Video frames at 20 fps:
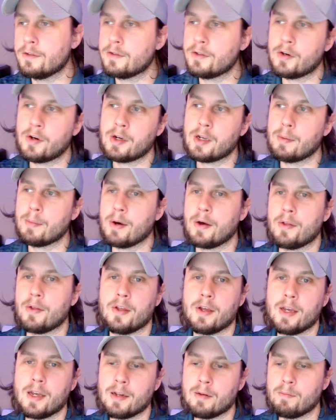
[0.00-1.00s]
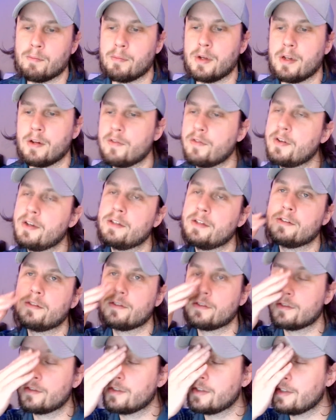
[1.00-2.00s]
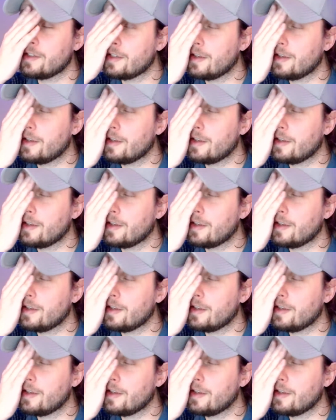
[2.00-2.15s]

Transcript: talking about the hidden benefits,